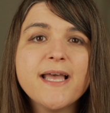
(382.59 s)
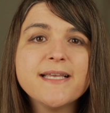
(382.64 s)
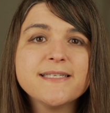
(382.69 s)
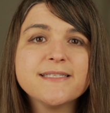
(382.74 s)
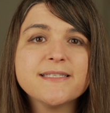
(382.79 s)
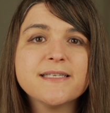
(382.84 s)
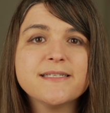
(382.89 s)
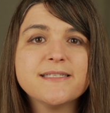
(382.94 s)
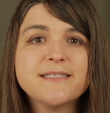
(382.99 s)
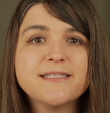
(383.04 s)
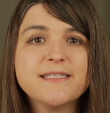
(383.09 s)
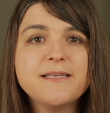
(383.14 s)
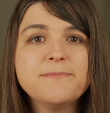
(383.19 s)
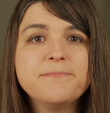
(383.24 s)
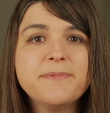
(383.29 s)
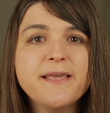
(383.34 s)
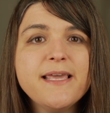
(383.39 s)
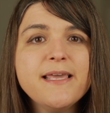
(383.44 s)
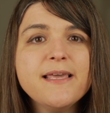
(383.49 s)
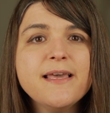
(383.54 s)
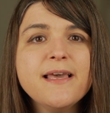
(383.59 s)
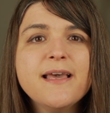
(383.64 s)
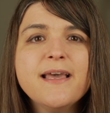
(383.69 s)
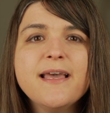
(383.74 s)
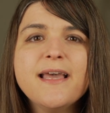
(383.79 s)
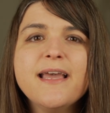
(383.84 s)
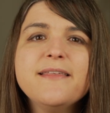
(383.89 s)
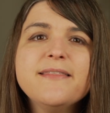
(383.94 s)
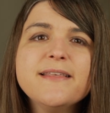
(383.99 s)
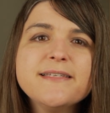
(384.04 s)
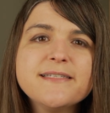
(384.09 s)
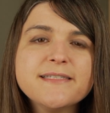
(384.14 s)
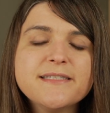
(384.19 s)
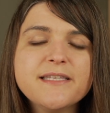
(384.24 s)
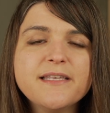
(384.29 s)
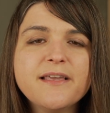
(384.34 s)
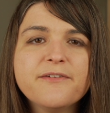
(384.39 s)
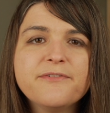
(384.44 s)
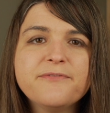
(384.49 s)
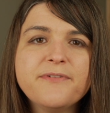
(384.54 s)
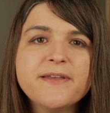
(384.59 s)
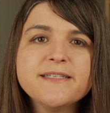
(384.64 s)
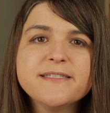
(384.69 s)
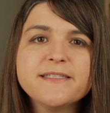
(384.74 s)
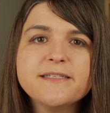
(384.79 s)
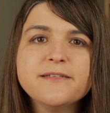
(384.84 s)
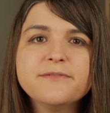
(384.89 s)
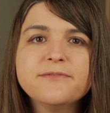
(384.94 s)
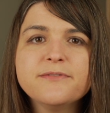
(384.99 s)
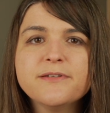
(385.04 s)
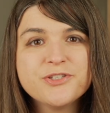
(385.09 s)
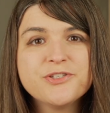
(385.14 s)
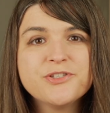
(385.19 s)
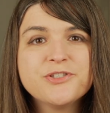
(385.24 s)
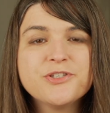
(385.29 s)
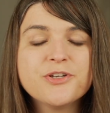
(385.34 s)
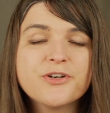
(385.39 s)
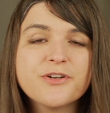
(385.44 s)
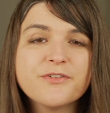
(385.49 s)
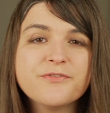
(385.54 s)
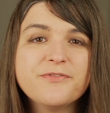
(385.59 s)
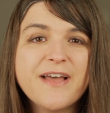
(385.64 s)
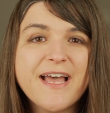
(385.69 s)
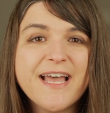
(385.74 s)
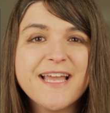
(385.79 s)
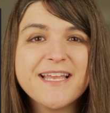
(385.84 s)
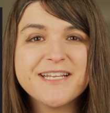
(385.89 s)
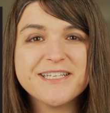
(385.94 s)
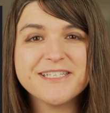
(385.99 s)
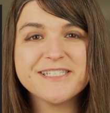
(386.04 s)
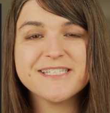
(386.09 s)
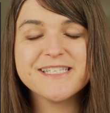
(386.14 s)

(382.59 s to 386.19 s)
S C P, and this is the Offensive Certified